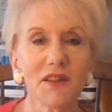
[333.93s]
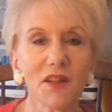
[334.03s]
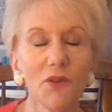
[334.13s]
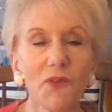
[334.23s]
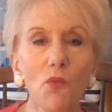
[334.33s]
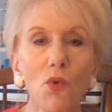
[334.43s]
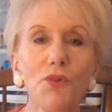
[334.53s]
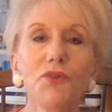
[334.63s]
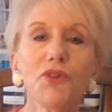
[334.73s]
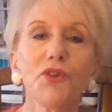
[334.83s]
So if I
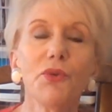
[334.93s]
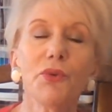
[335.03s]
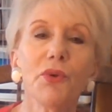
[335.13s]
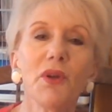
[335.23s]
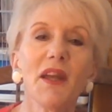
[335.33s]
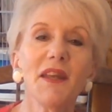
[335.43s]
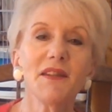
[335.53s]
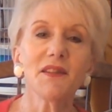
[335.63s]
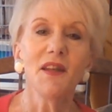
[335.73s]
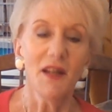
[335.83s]
want to create
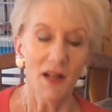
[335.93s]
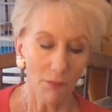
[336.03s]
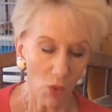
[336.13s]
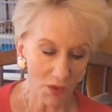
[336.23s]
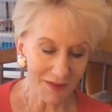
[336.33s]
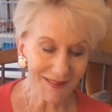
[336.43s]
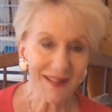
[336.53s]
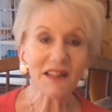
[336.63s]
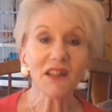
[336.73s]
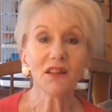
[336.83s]
a more
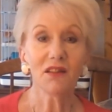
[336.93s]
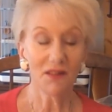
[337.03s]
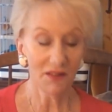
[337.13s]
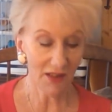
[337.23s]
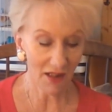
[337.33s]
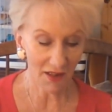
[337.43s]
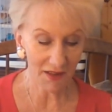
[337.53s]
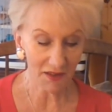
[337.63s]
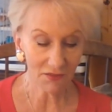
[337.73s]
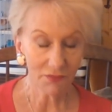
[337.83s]
delicate
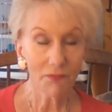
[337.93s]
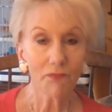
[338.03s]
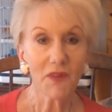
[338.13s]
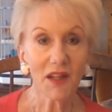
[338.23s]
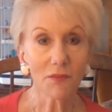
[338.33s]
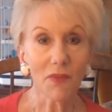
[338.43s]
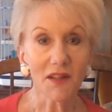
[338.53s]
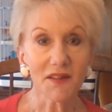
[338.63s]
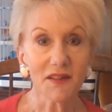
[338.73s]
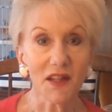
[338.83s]
line in my
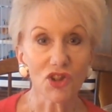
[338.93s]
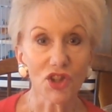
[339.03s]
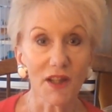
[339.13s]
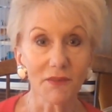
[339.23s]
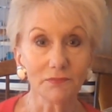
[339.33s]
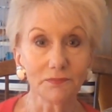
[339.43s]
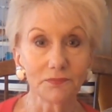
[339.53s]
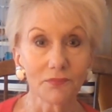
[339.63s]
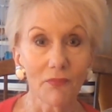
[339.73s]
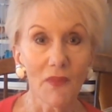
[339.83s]
stitching,
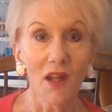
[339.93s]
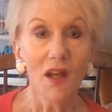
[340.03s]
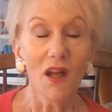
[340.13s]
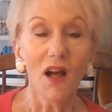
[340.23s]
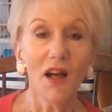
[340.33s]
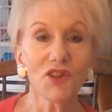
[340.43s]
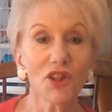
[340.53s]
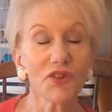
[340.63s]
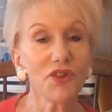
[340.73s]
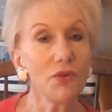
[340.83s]
I
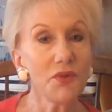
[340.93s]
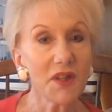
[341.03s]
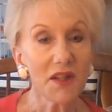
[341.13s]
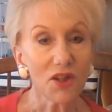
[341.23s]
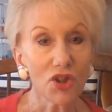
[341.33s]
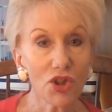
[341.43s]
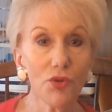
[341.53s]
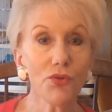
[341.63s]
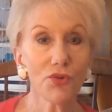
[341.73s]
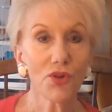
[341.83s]
just use either
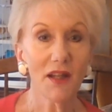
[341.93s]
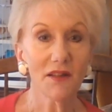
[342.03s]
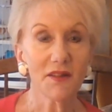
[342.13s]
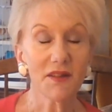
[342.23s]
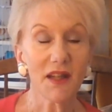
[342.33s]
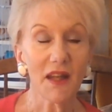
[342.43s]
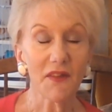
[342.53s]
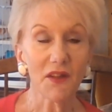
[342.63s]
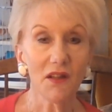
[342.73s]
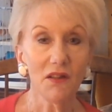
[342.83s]
2 strands
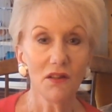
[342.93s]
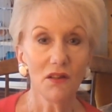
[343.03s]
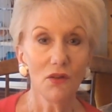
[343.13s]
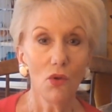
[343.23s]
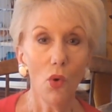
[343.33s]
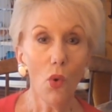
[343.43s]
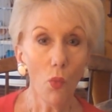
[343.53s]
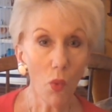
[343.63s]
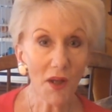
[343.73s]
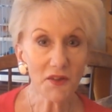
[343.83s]
together or
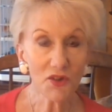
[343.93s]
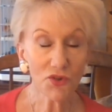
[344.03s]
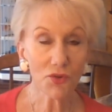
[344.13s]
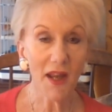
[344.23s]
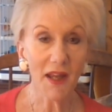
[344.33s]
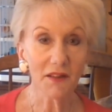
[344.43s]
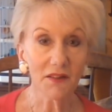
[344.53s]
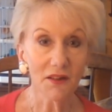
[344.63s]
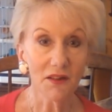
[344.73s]
1 strand,